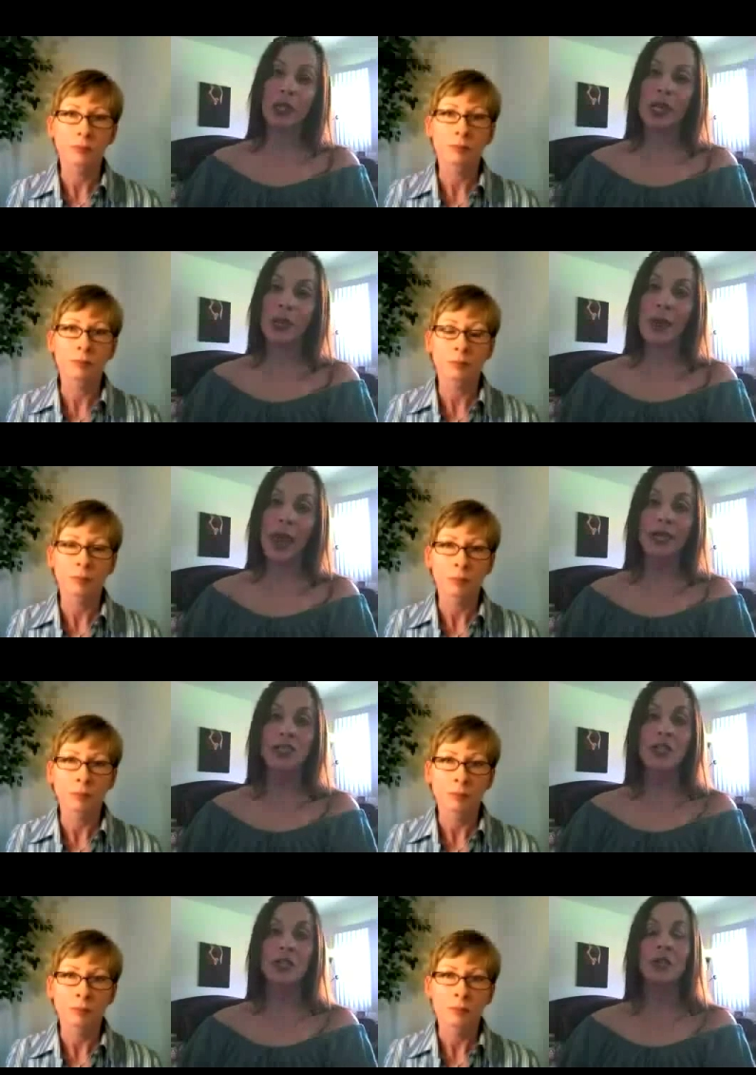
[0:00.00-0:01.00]
Speaker 1: linking
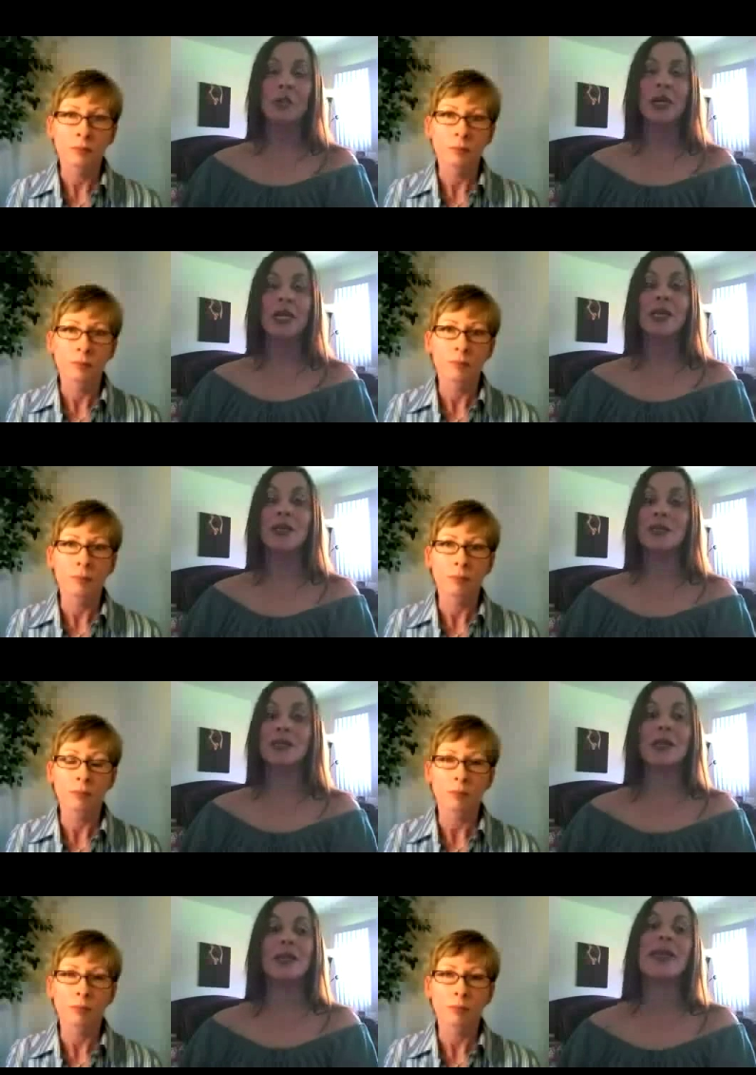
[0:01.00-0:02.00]
back to you
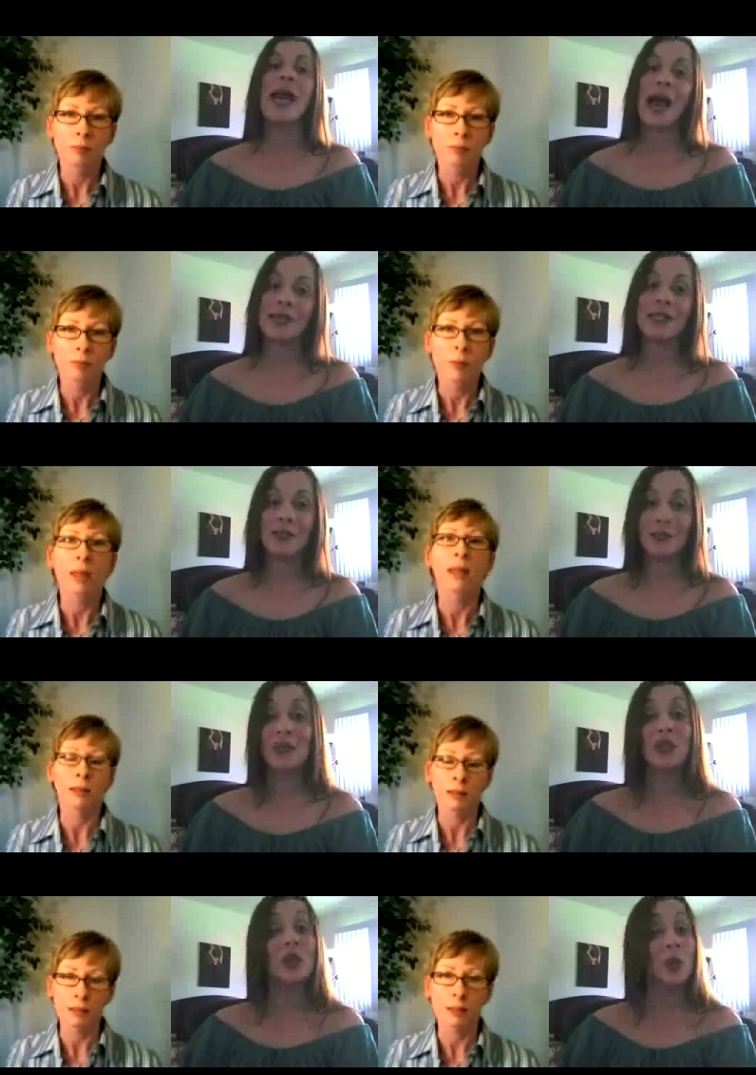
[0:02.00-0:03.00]
is is ask them
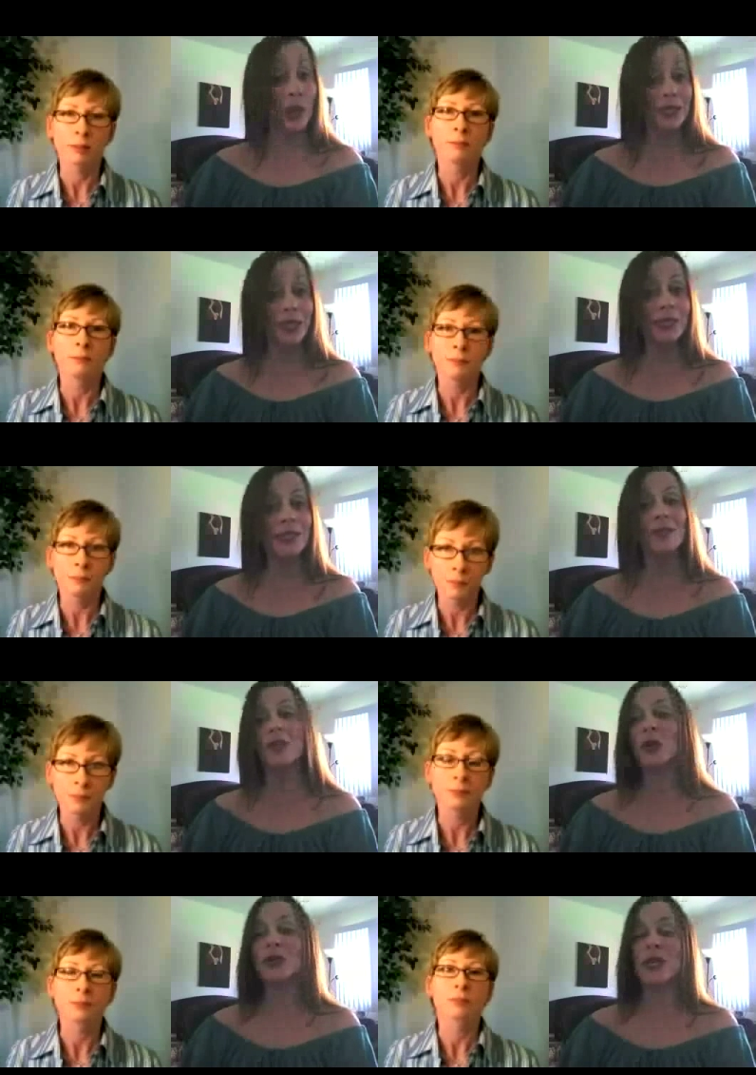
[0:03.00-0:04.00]
to correct it.
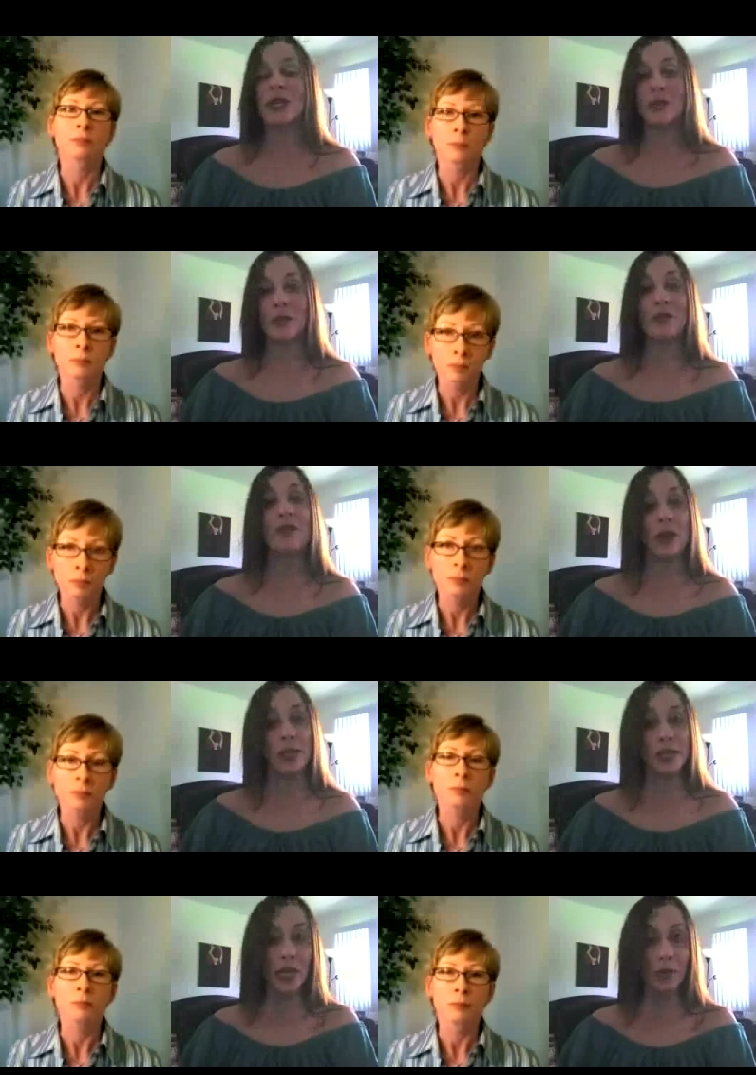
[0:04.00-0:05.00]
Of course, that could be
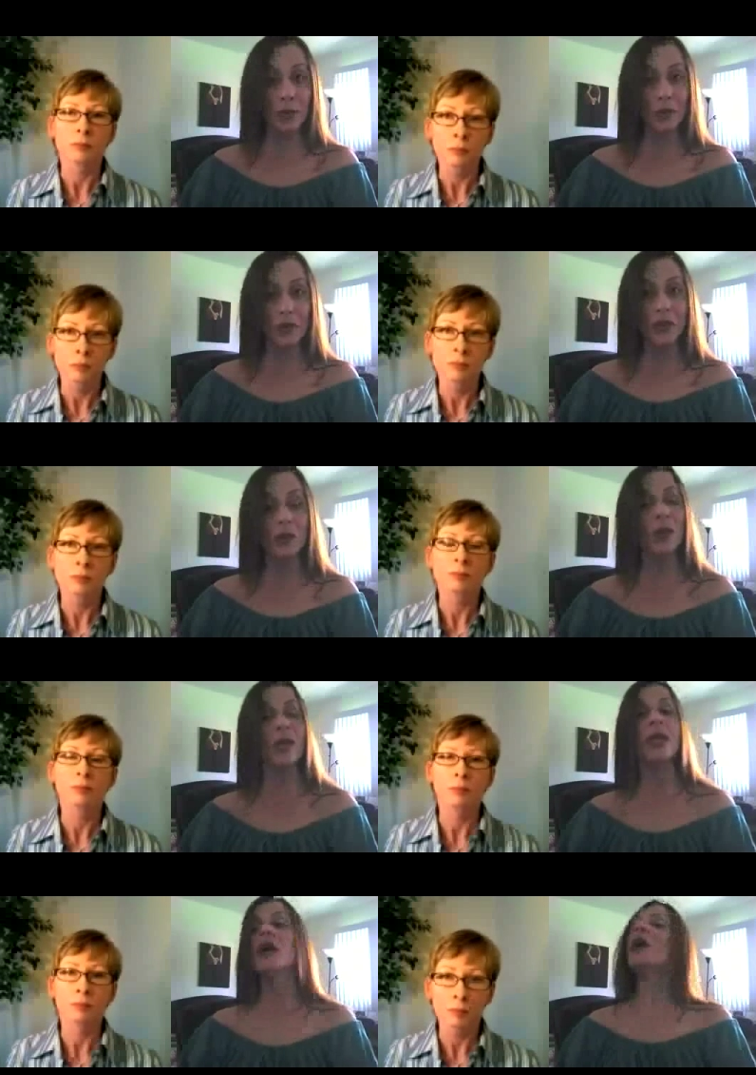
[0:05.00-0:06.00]
very time
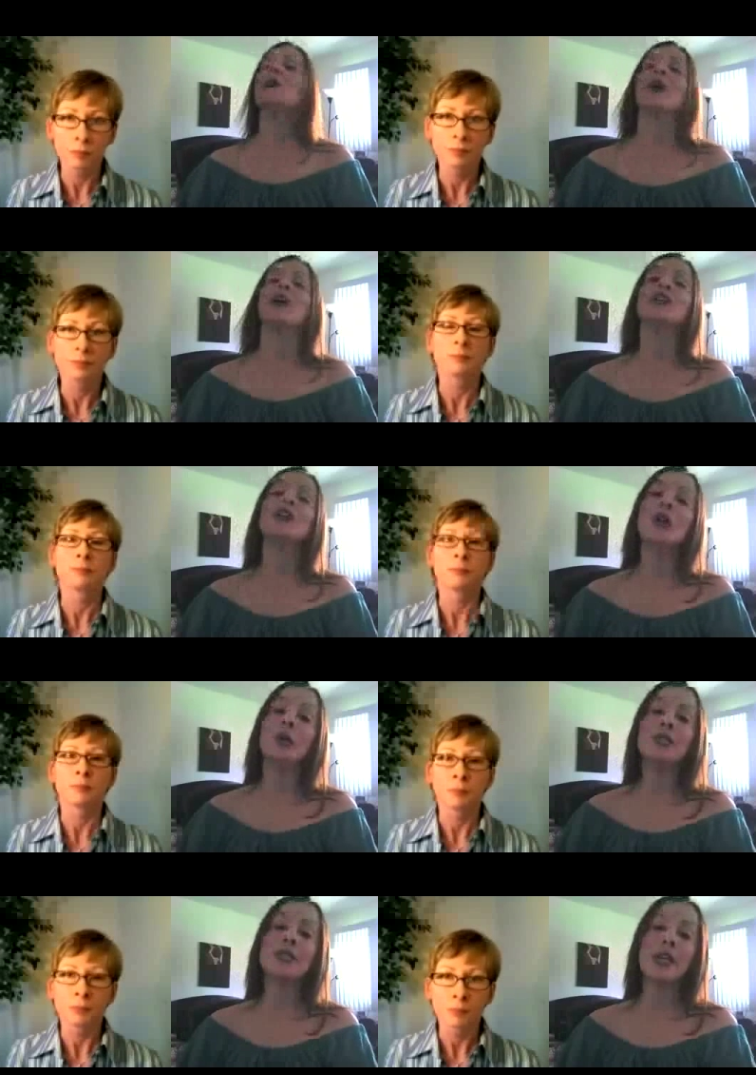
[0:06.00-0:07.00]
consuming, but on your
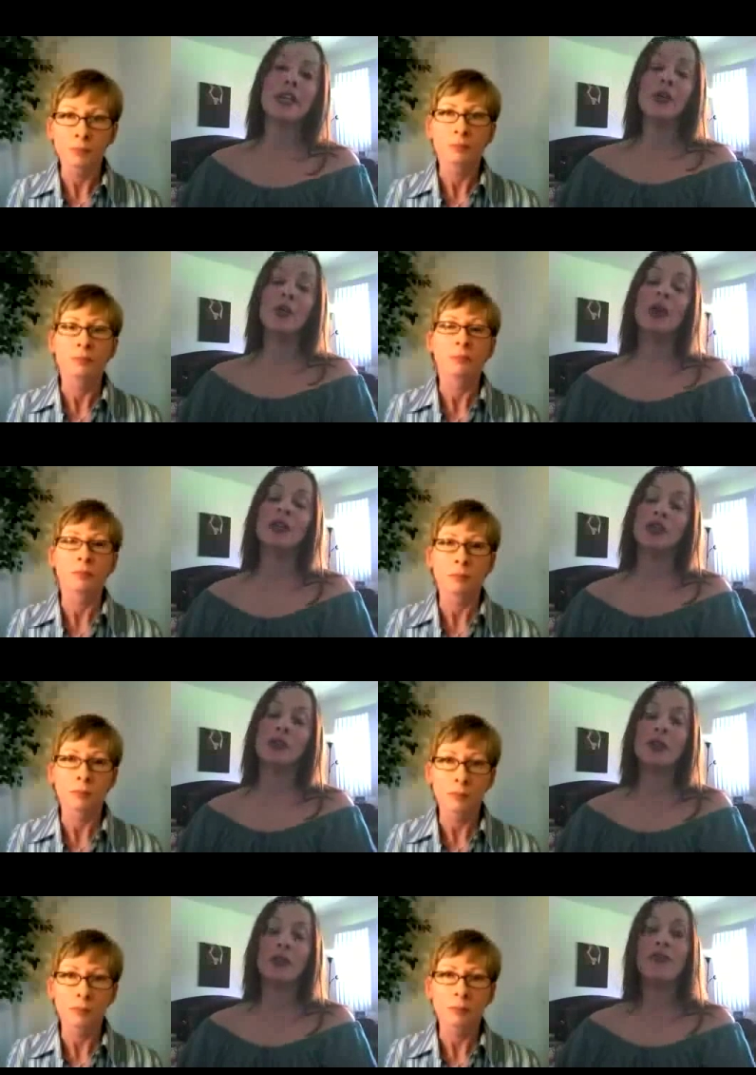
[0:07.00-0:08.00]
own site, you want
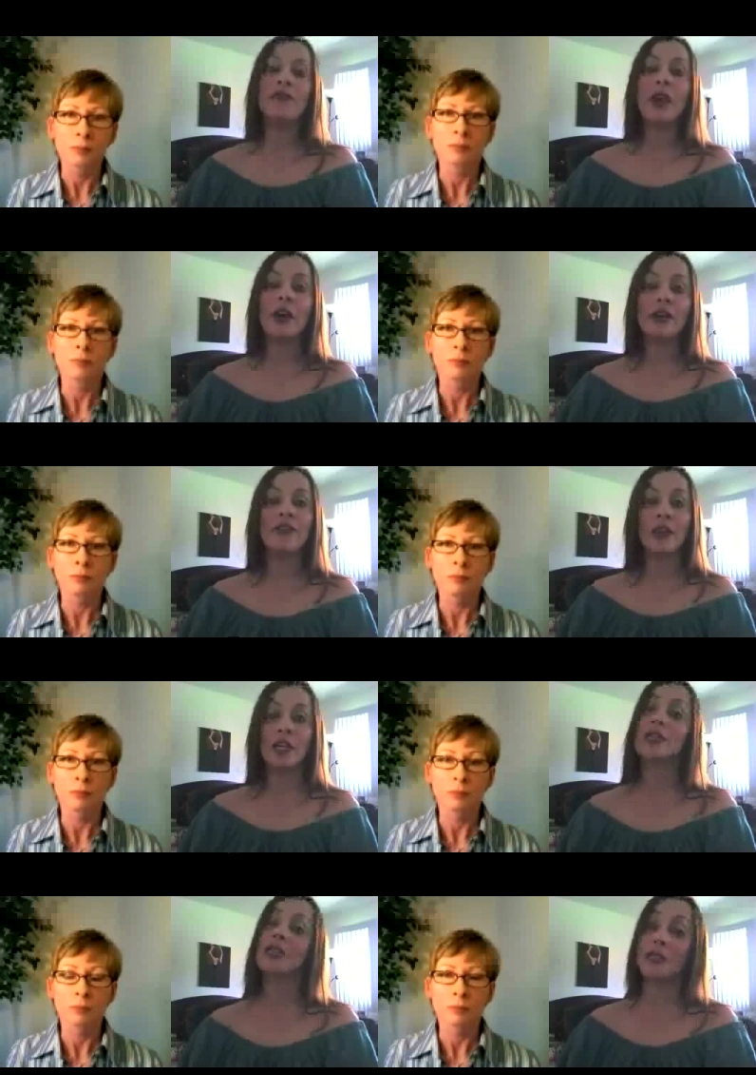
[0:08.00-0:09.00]
to be very,
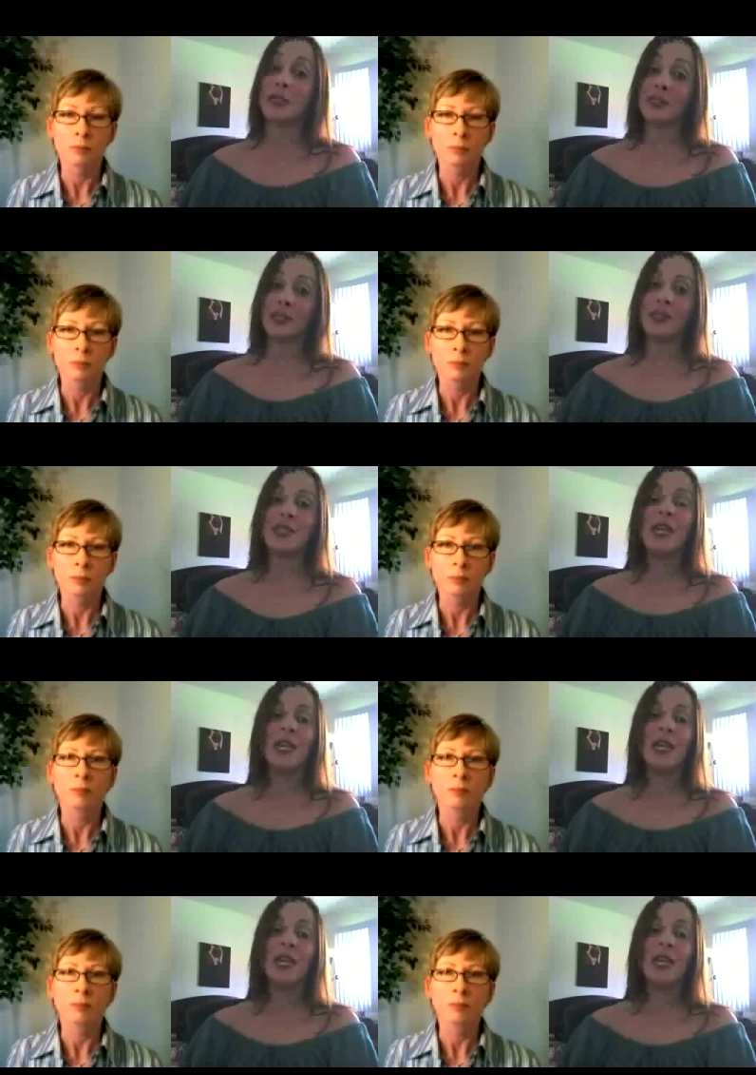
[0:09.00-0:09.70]
very consistent.